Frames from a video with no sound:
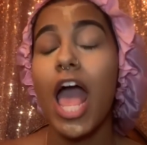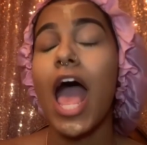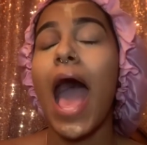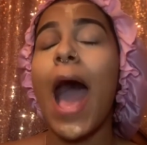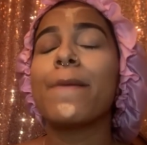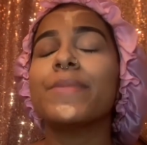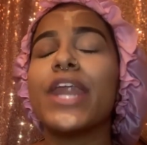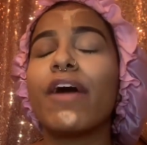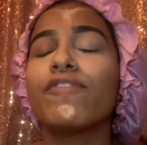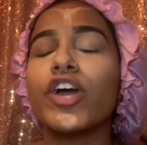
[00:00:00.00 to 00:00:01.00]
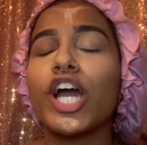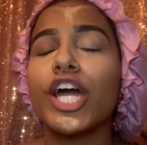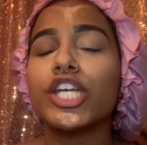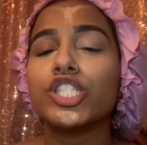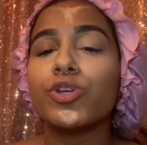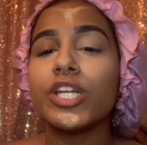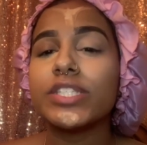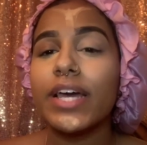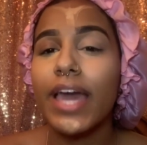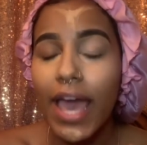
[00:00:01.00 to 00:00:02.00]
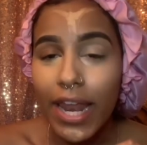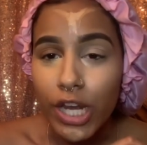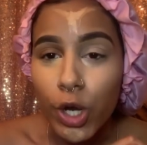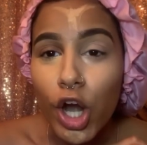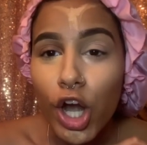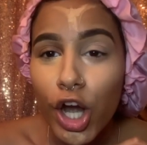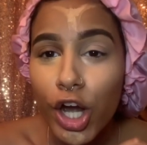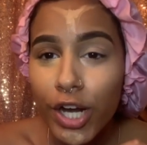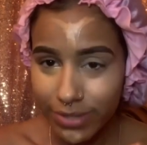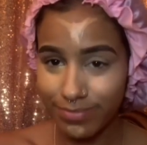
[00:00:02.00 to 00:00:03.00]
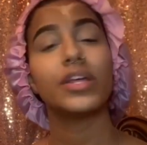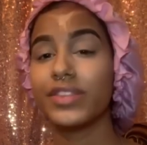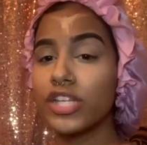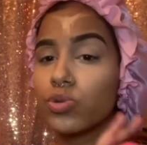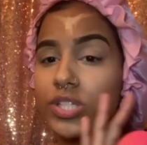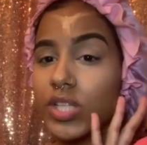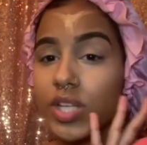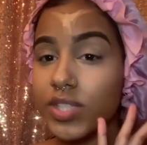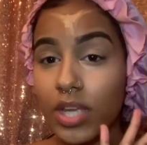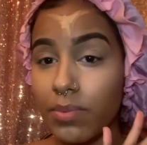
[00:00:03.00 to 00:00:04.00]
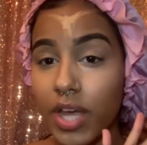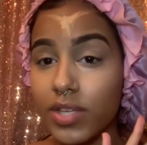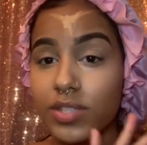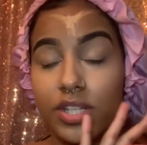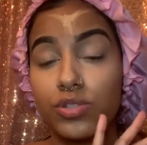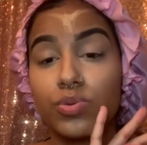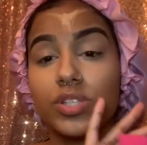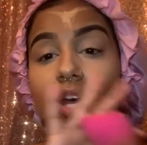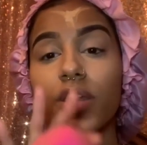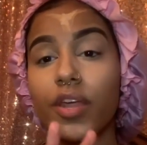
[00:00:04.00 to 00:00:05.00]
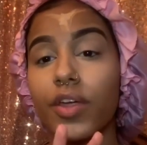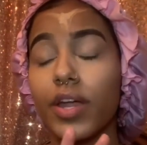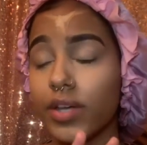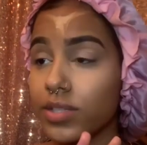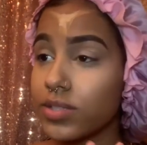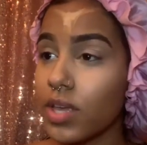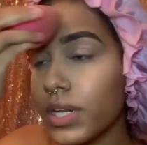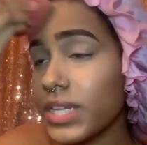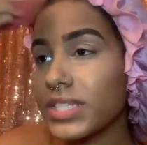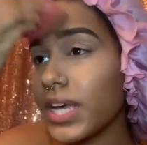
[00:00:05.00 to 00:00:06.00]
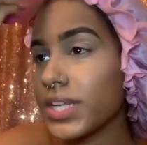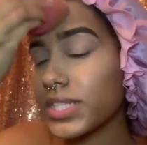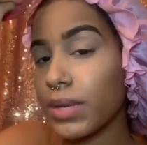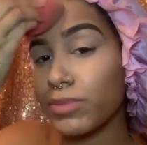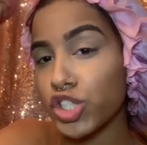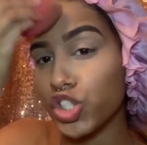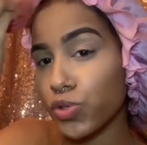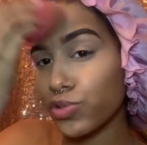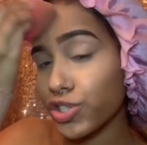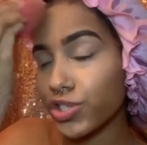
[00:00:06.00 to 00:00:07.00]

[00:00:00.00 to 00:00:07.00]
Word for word: I'm never gonna do this again. You heard? This wasn't the same ex, this was another ex. Let's say his name is George.